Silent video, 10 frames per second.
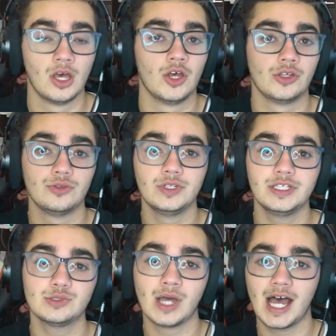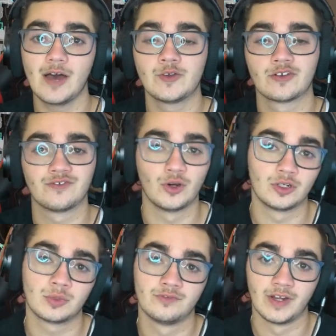You need to have your phone
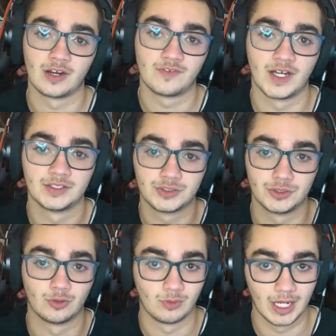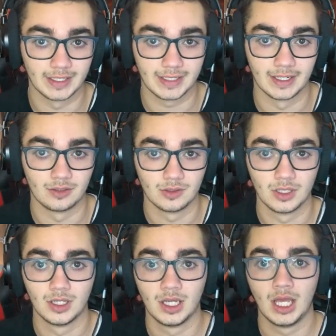number verified to your Riot account.
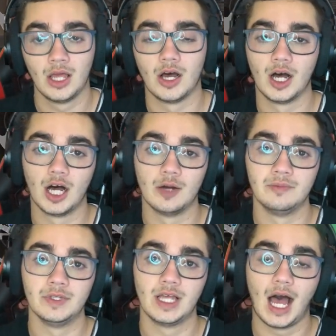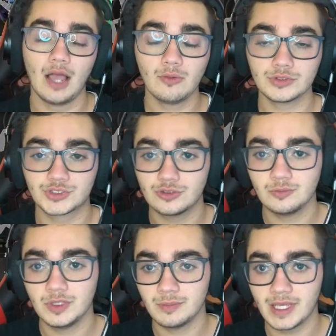I will soon
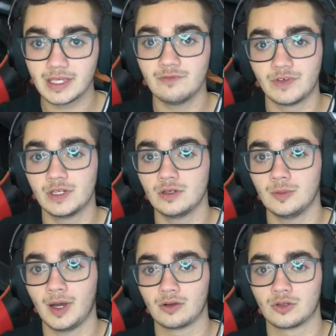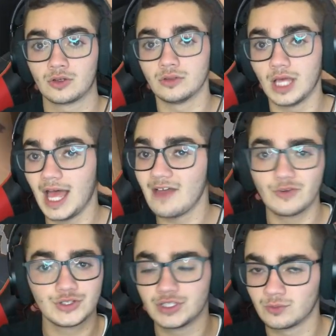be making a video about
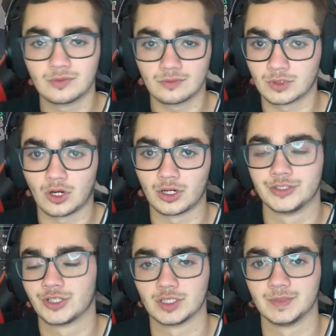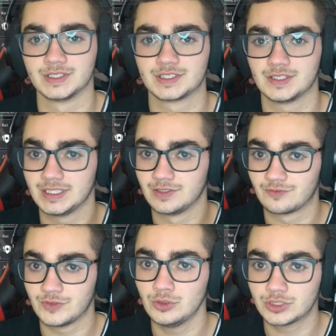everything regarding tournaments in the
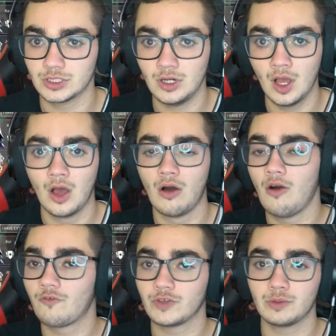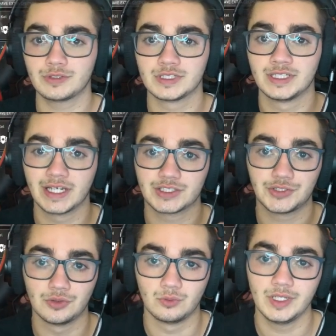future. Hopefully within the next
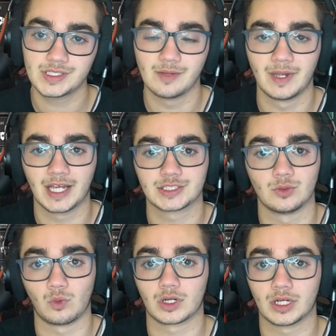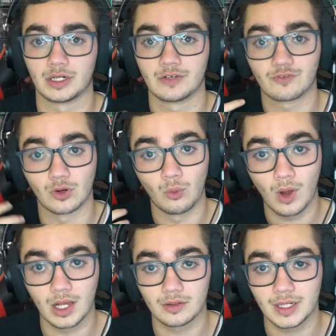2 weeks. I've been actually working on it for a
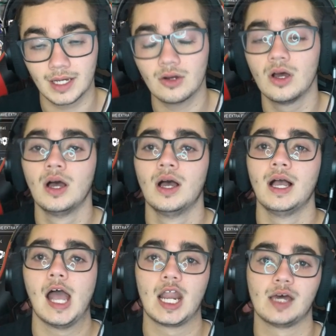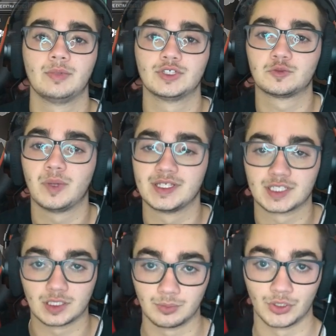while now. And I've been just
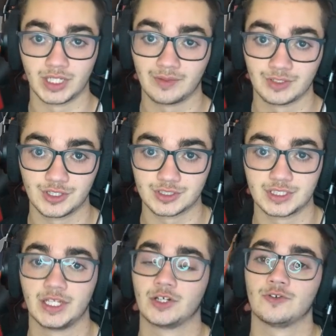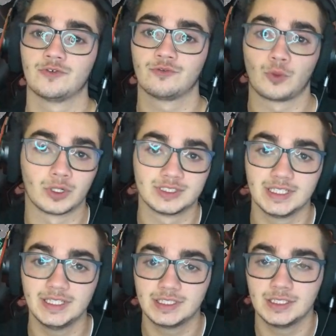basically putting everything together for it's
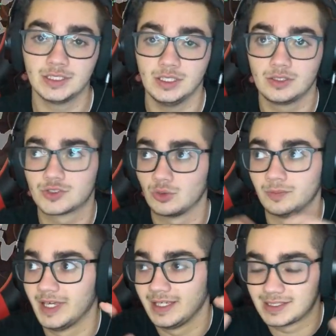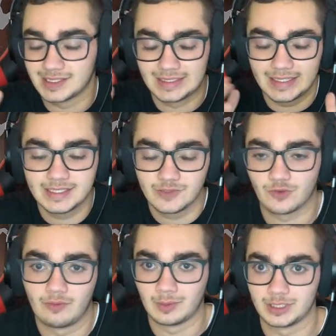easy. So it makes it easy for
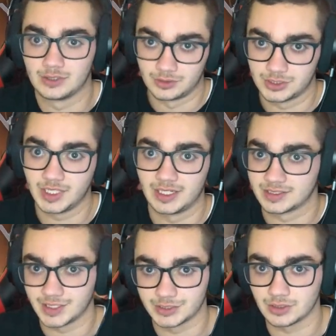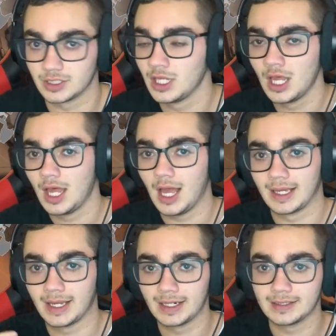everybody to understand essentially. I
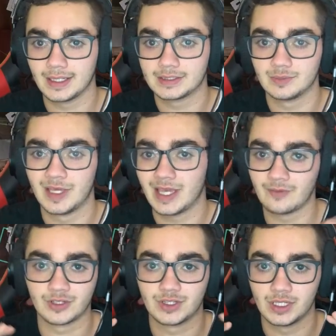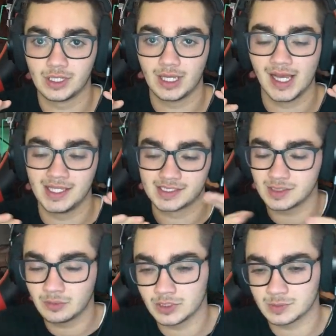kind of like to make everything as
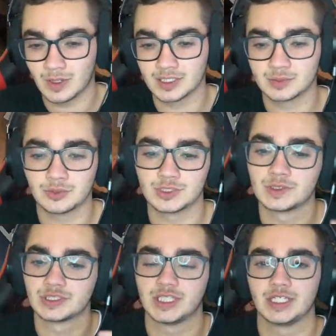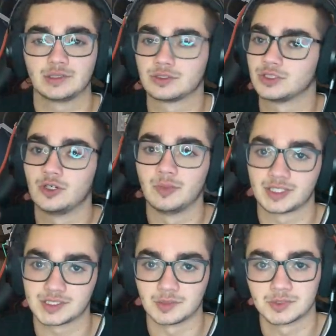simple as possible to understand so there's no
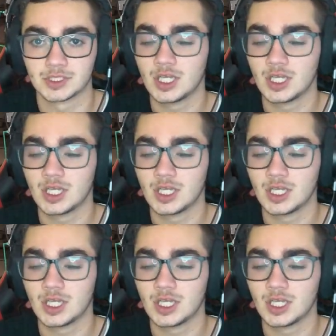mix-ups.